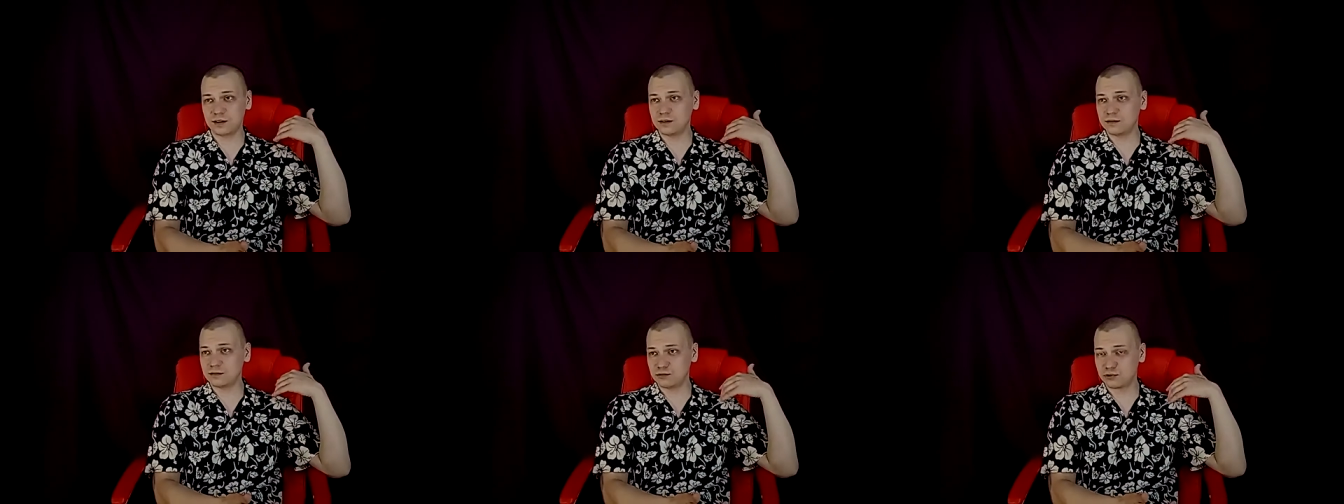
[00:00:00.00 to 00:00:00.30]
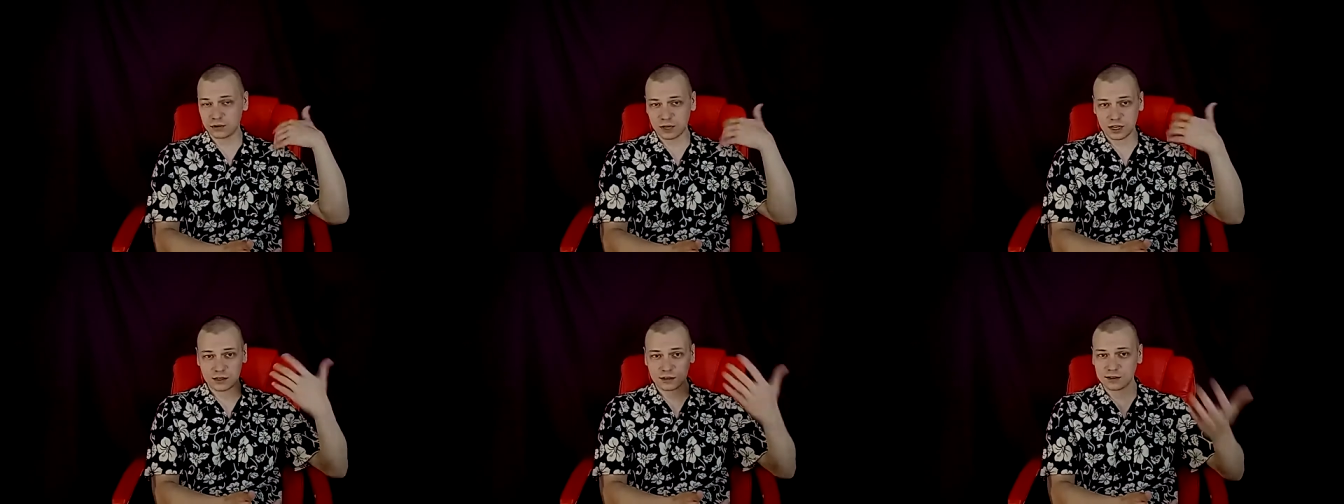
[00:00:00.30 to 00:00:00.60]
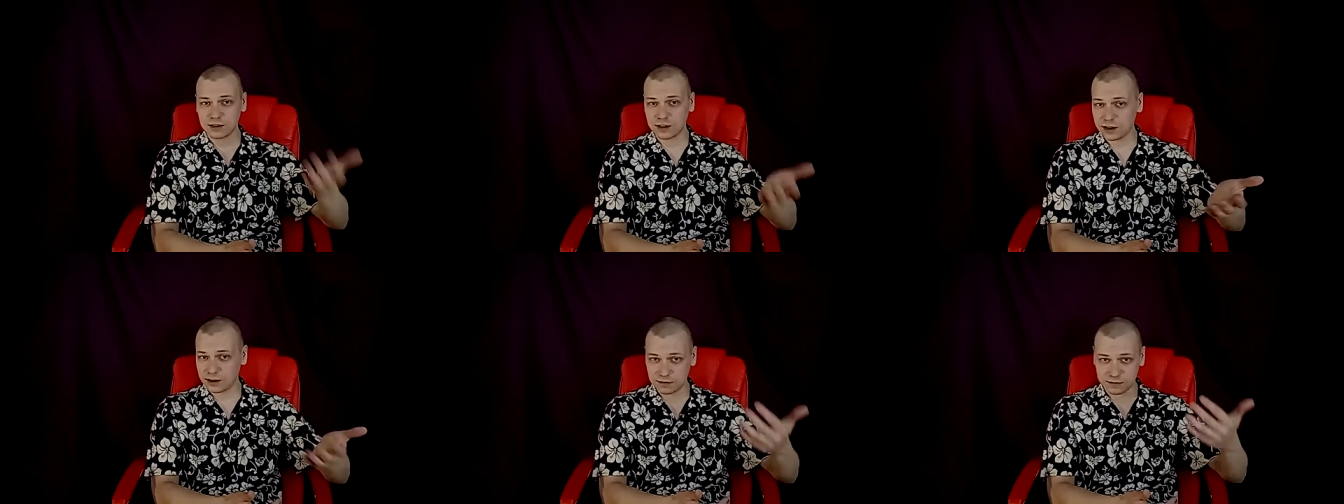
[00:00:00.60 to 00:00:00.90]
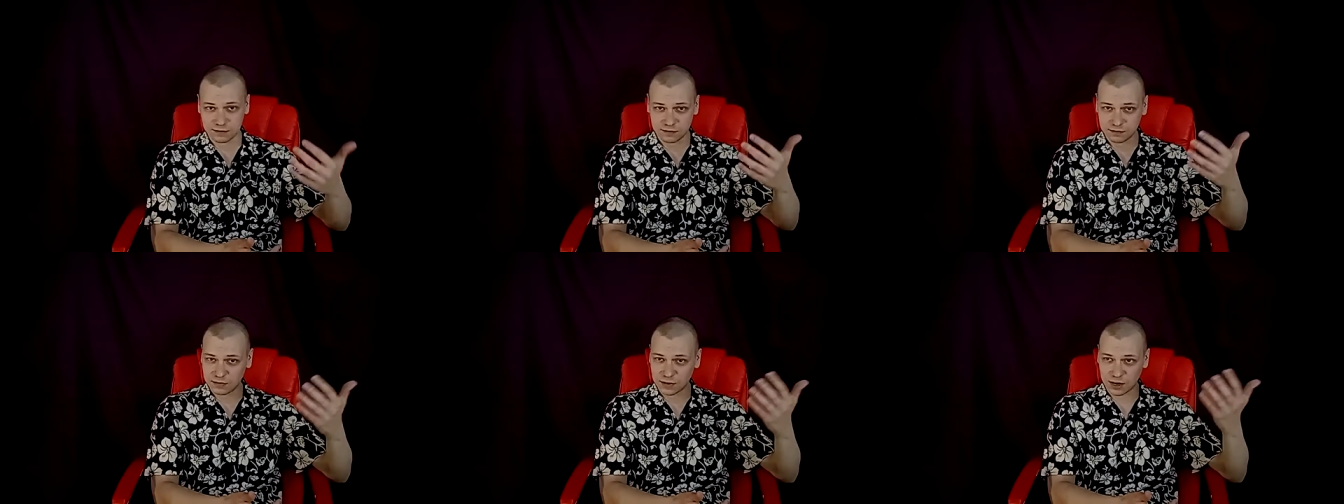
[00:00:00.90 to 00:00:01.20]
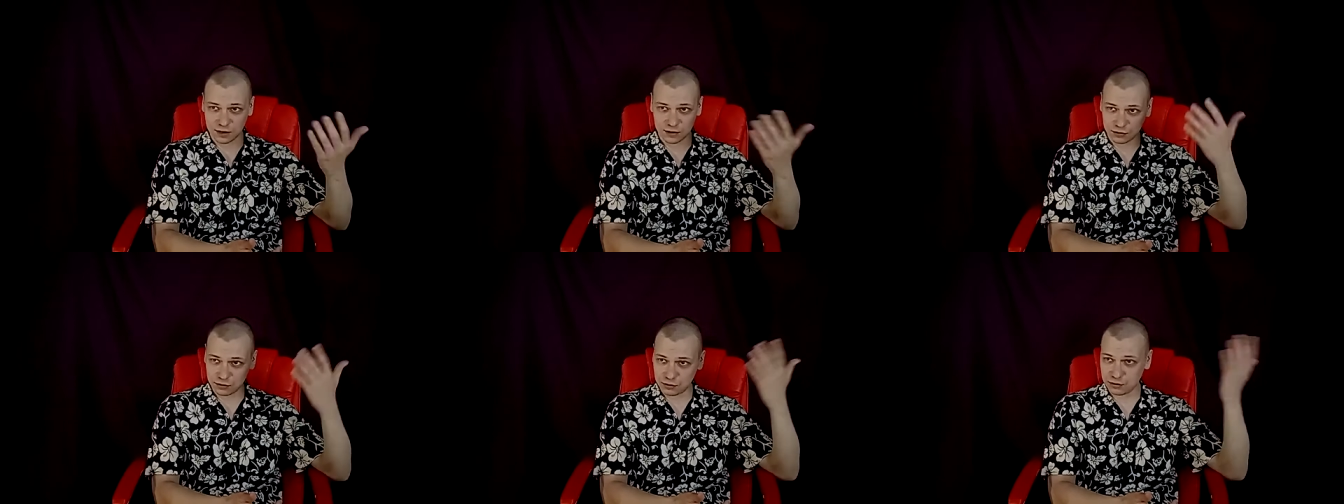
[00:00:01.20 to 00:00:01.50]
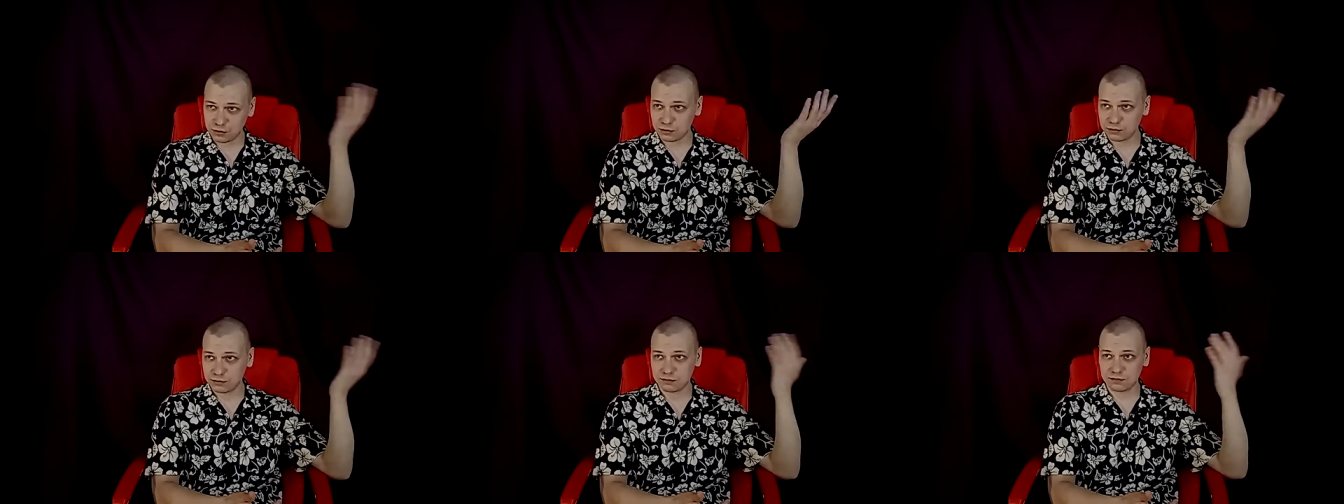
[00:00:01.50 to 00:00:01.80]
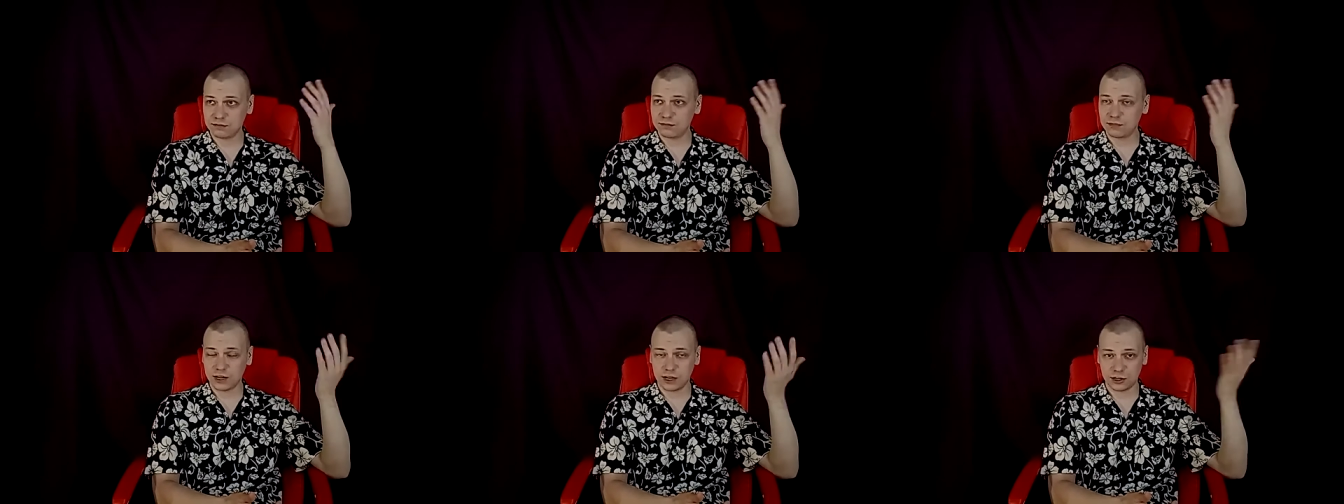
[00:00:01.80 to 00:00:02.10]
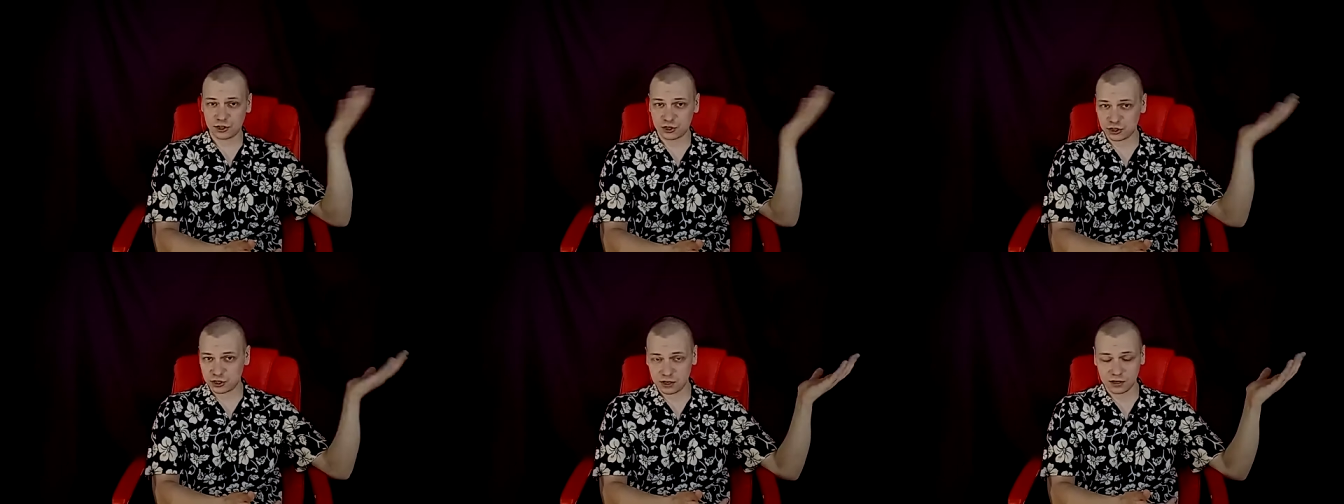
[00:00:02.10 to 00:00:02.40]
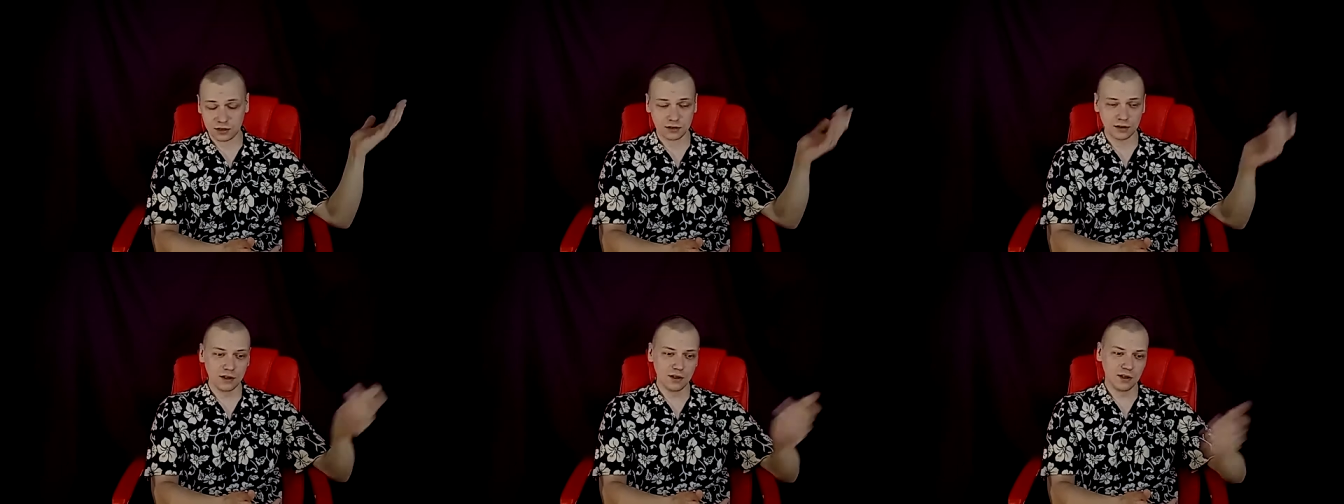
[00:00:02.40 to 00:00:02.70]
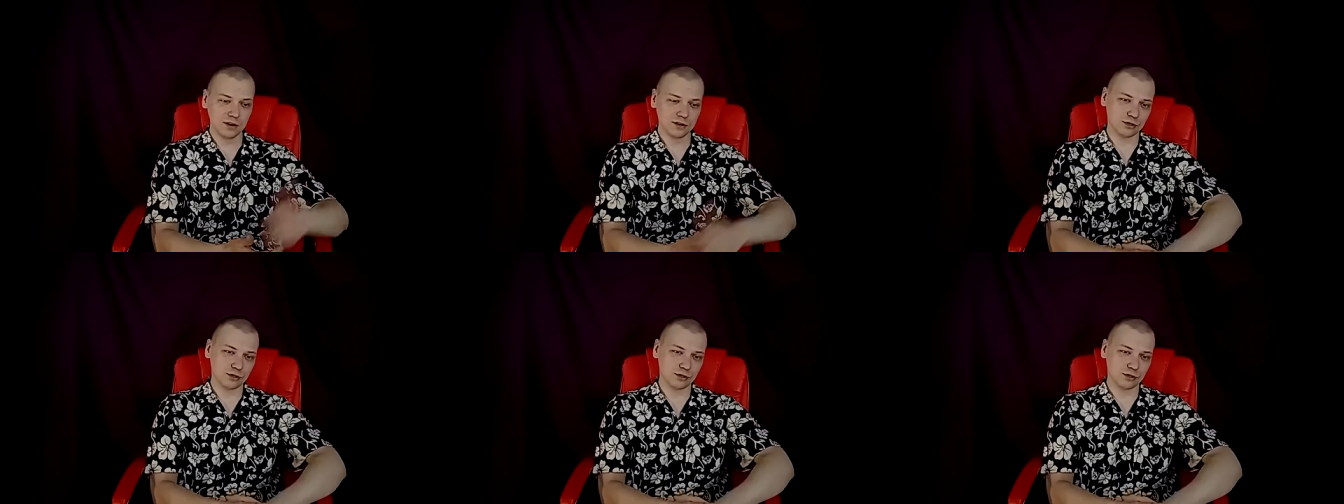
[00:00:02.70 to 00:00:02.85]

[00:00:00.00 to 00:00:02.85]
They dress like, I don't know, like shit.